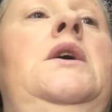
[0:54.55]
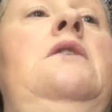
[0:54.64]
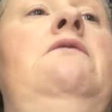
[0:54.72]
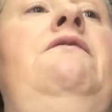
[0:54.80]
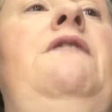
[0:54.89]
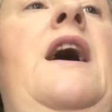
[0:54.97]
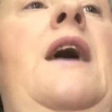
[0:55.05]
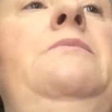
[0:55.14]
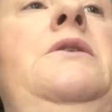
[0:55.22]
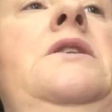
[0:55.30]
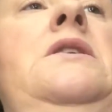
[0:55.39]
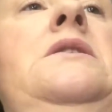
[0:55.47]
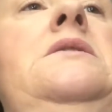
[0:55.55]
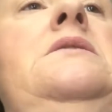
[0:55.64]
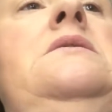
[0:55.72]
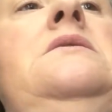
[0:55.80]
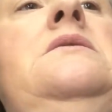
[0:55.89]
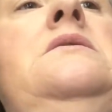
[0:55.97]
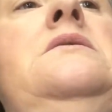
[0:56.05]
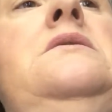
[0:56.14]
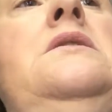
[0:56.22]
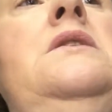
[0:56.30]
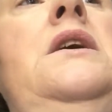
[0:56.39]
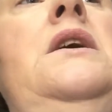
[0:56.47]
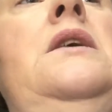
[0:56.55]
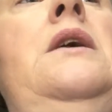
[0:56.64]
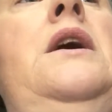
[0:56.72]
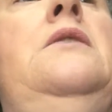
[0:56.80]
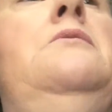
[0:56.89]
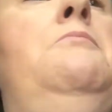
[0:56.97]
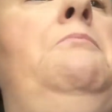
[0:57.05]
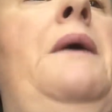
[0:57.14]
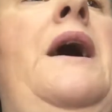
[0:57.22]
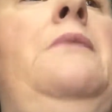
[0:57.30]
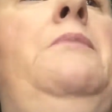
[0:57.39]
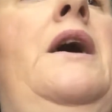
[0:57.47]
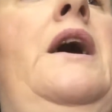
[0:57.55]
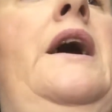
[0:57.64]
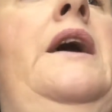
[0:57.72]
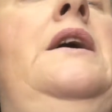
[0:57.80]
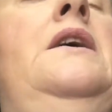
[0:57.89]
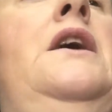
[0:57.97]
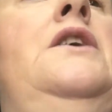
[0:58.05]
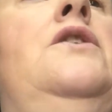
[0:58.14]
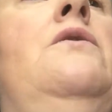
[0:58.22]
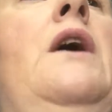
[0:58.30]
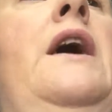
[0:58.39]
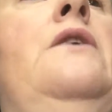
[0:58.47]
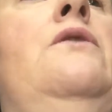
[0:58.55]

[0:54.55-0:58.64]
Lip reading: fabulous It Bye Bye Under Eye